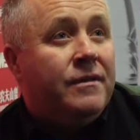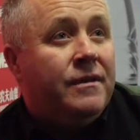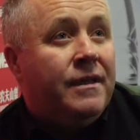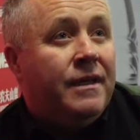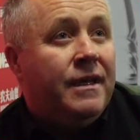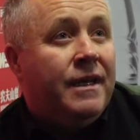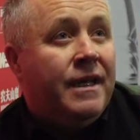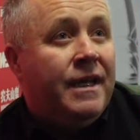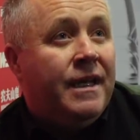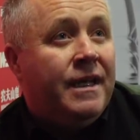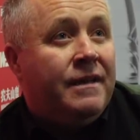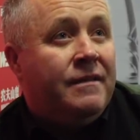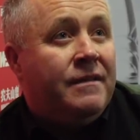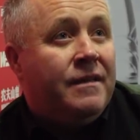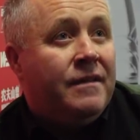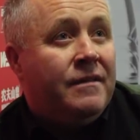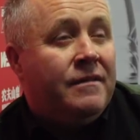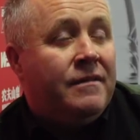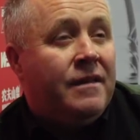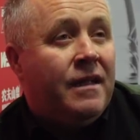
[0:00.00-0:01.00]
uh,
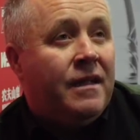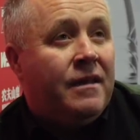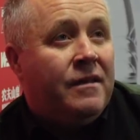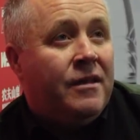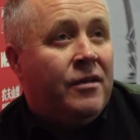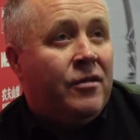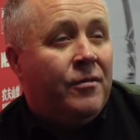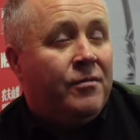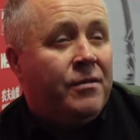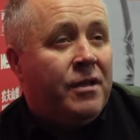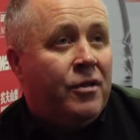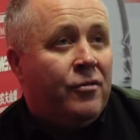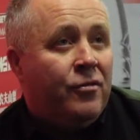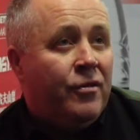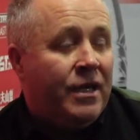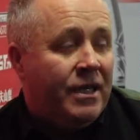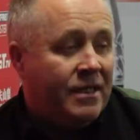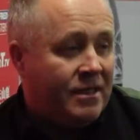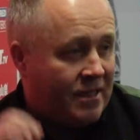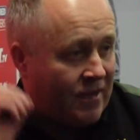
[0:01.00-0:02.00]
to, to clear up to go
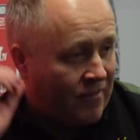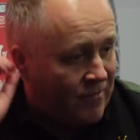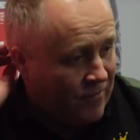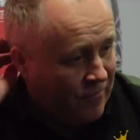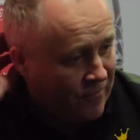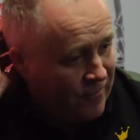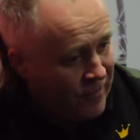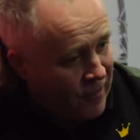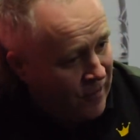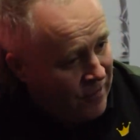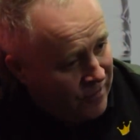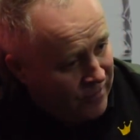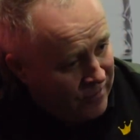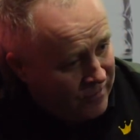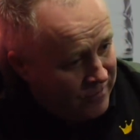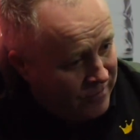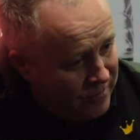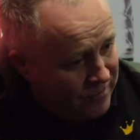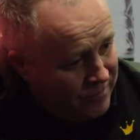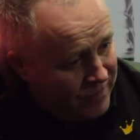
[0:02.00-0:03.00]
8-7 in front.
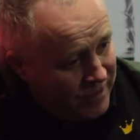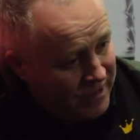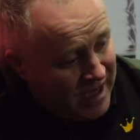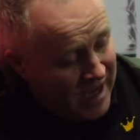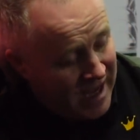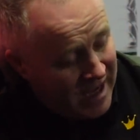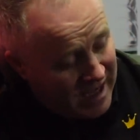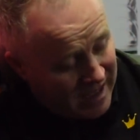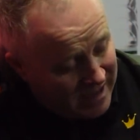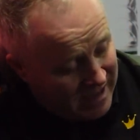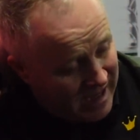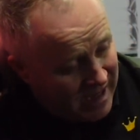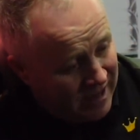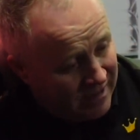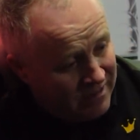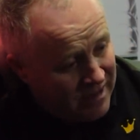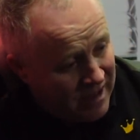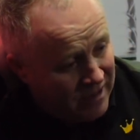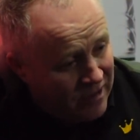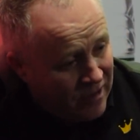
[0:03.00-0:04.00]
But yeah, then
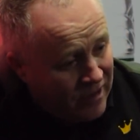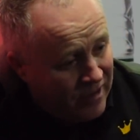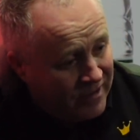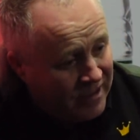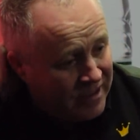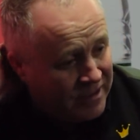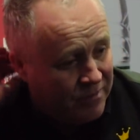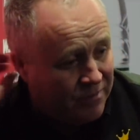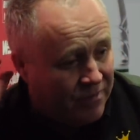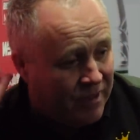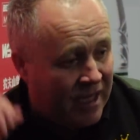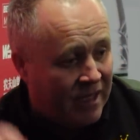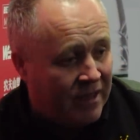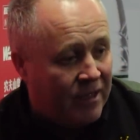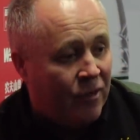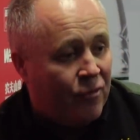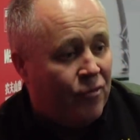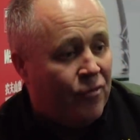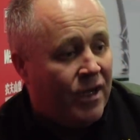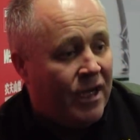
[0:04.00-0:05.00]
I'd, I'd done a decent break
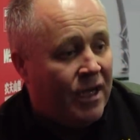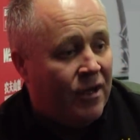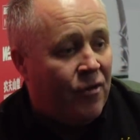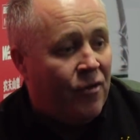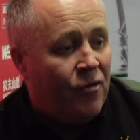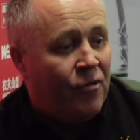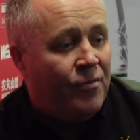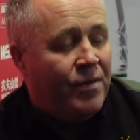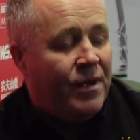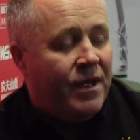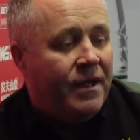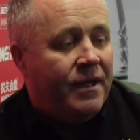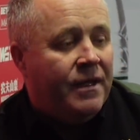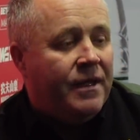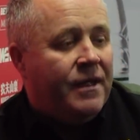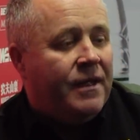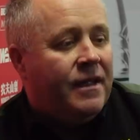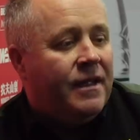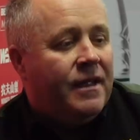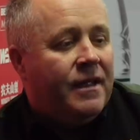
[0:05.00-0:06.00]
to go 8-all, but
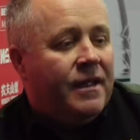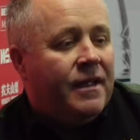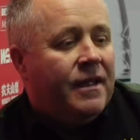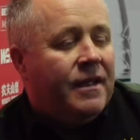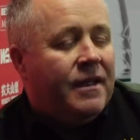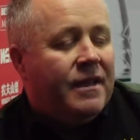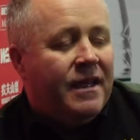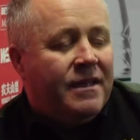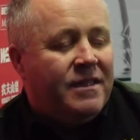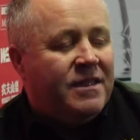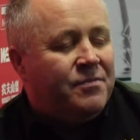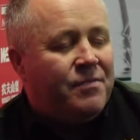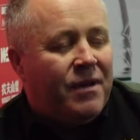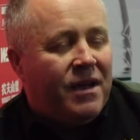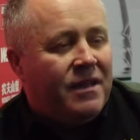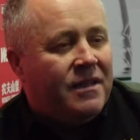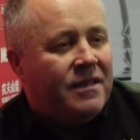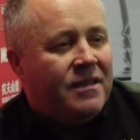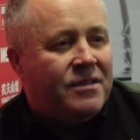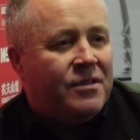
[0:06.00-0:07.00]
you're just
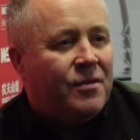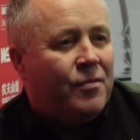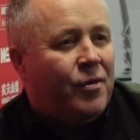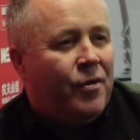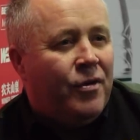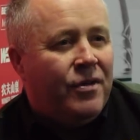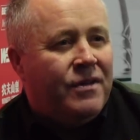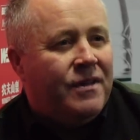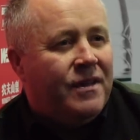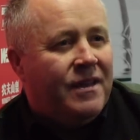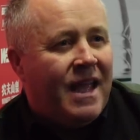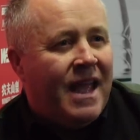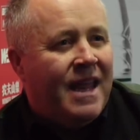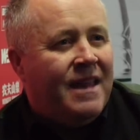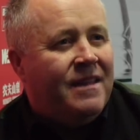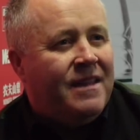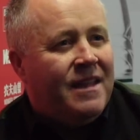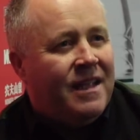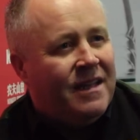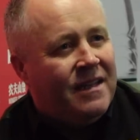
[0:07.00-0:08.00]
badly disappointed at the
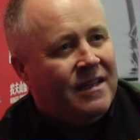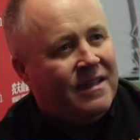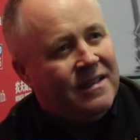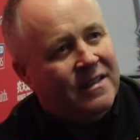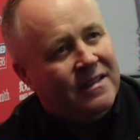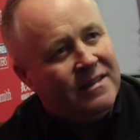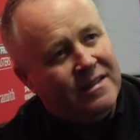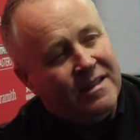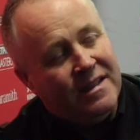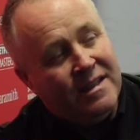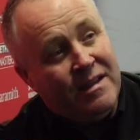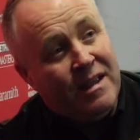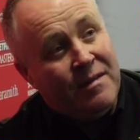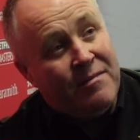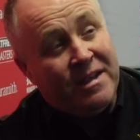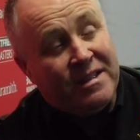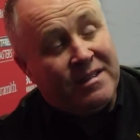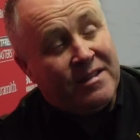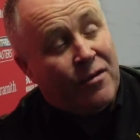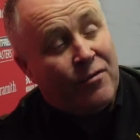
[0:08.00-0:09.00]
end there. He, he,
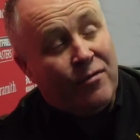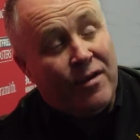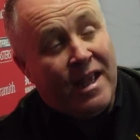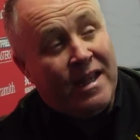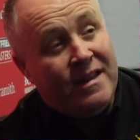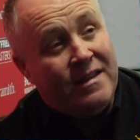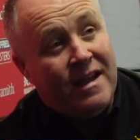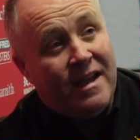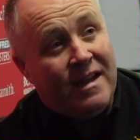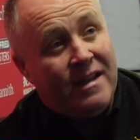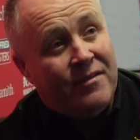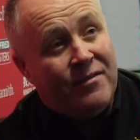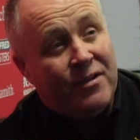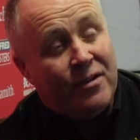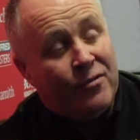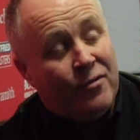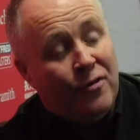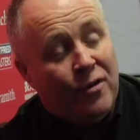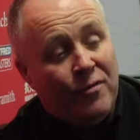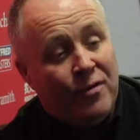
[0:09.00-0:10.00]
missed a red that I never
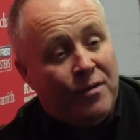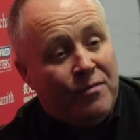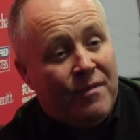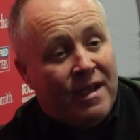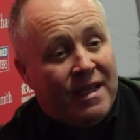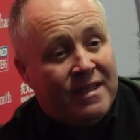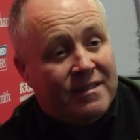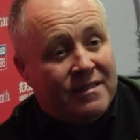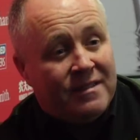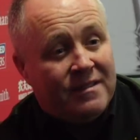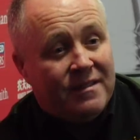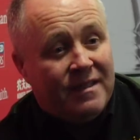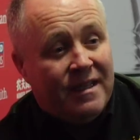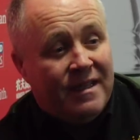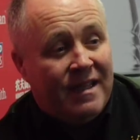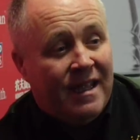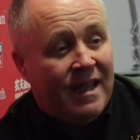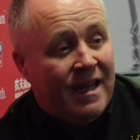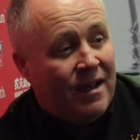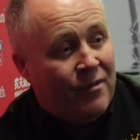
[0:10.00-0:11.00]
thought he would miss,
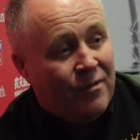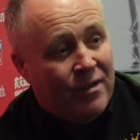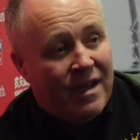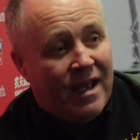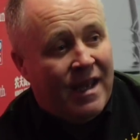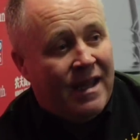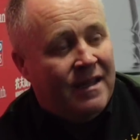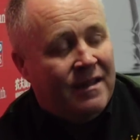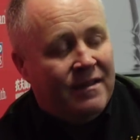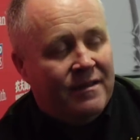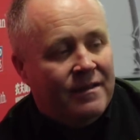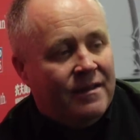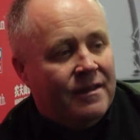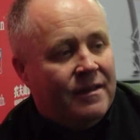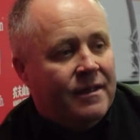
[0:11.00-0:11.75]
and then I went in and